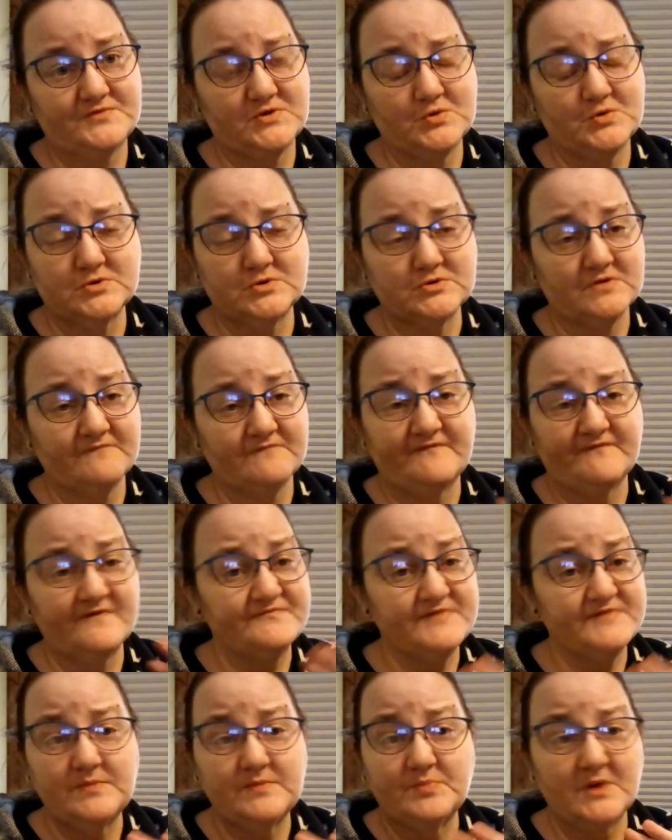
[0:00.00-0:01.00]

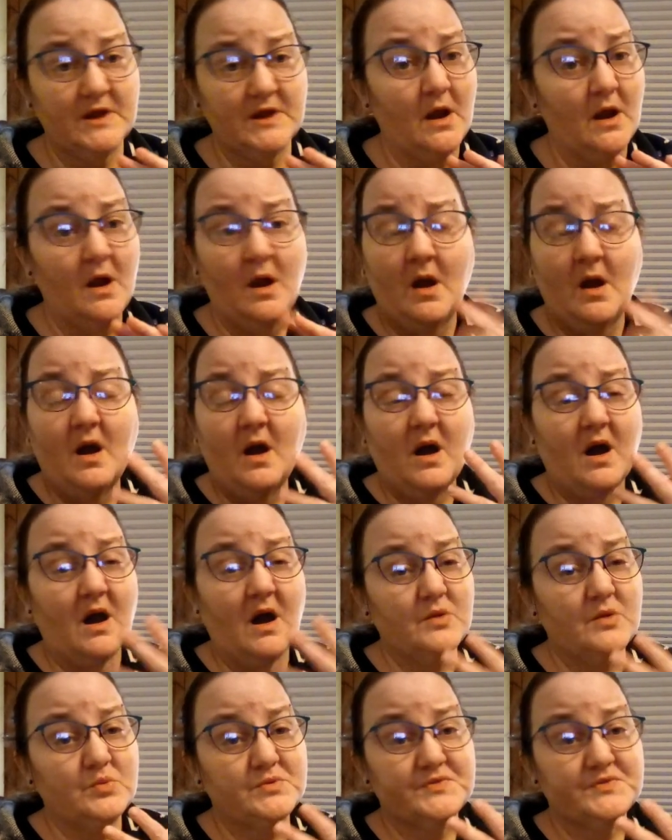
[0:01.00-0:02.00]
250, but
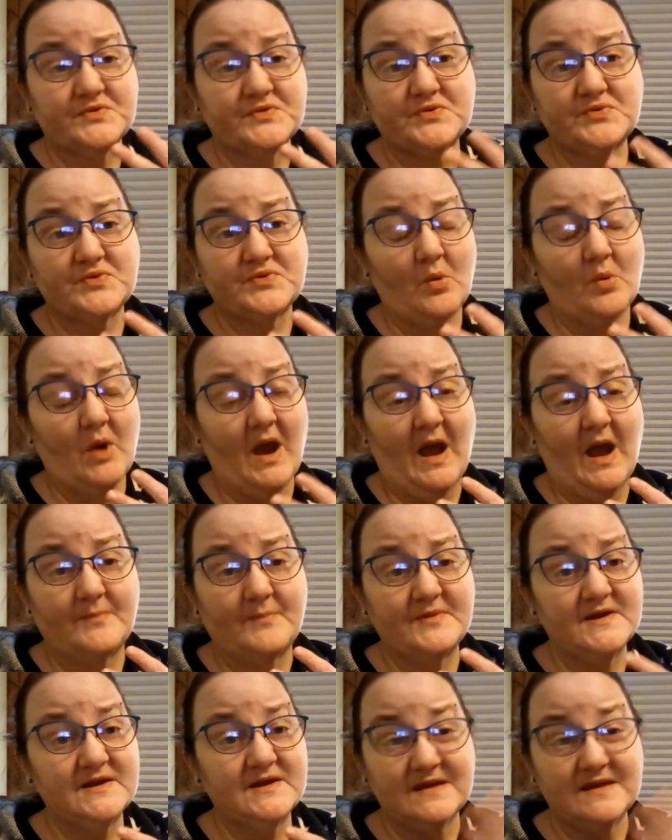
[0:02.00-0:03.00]
I was so
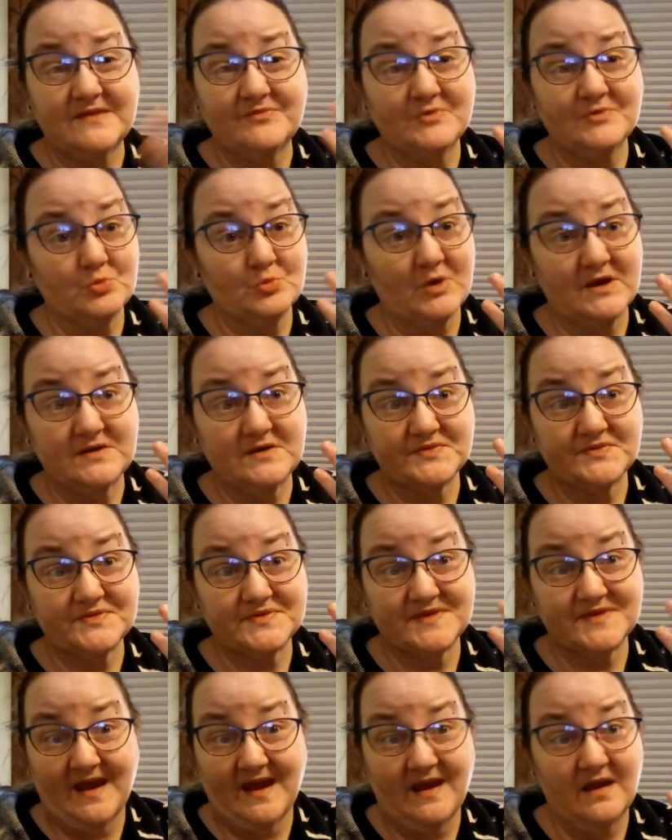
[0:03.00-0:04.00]
happy to even raise
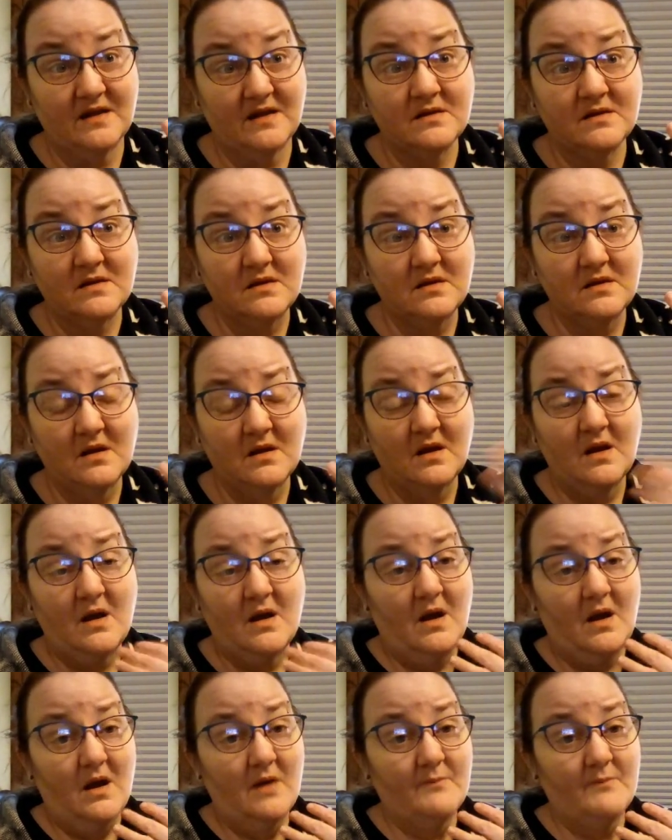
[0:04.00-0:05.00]
10.
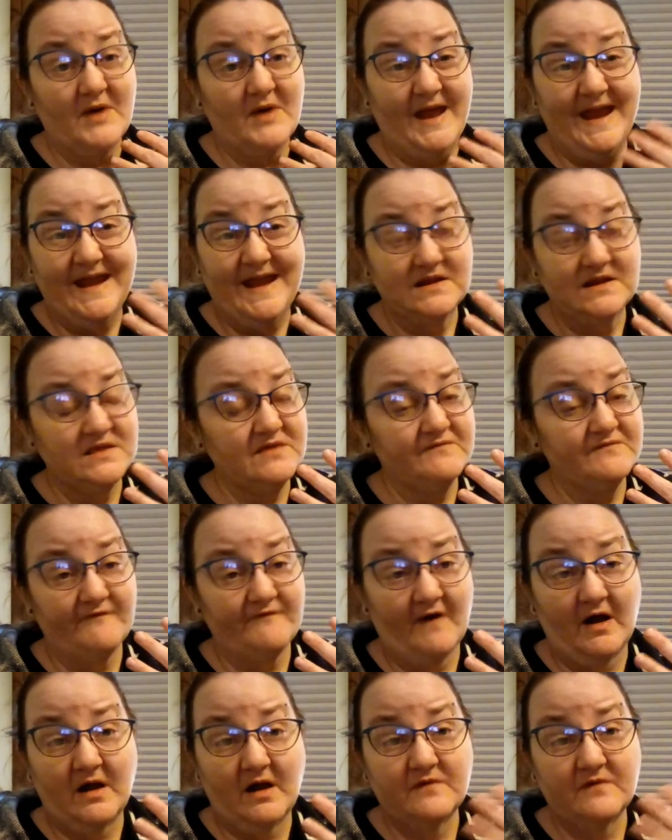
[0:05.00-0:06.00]
But
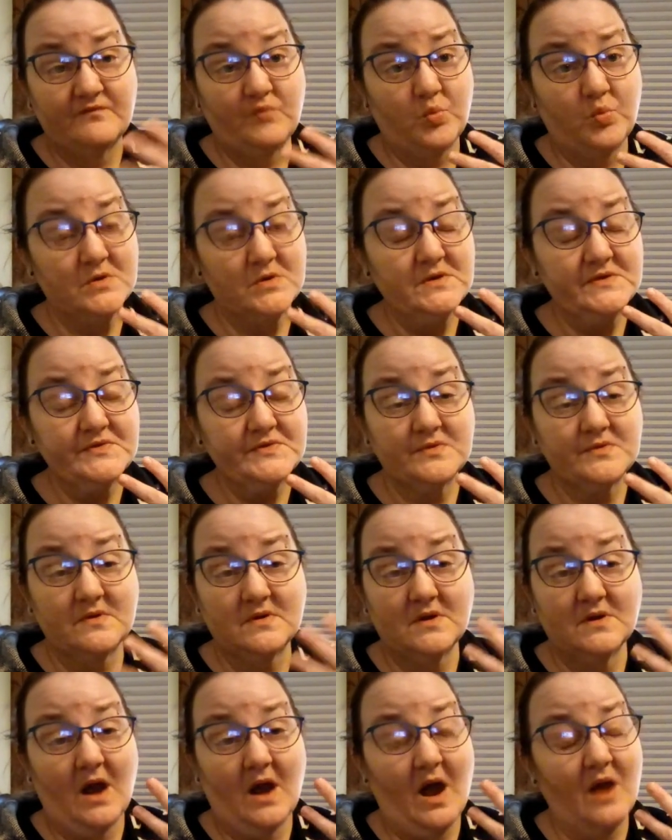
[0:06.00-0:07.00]
85 was,
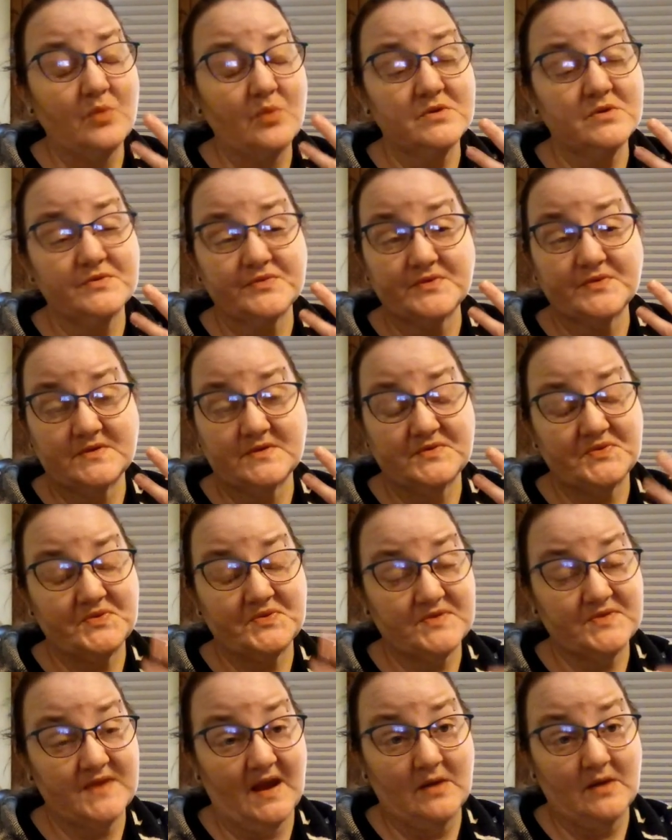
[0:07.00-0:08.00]
I was
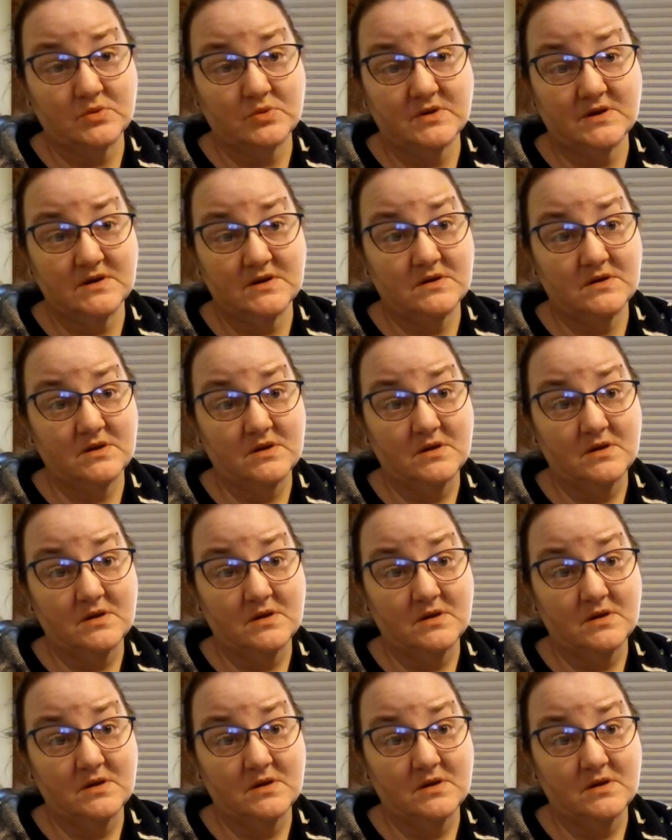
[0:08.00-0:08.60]
astounded.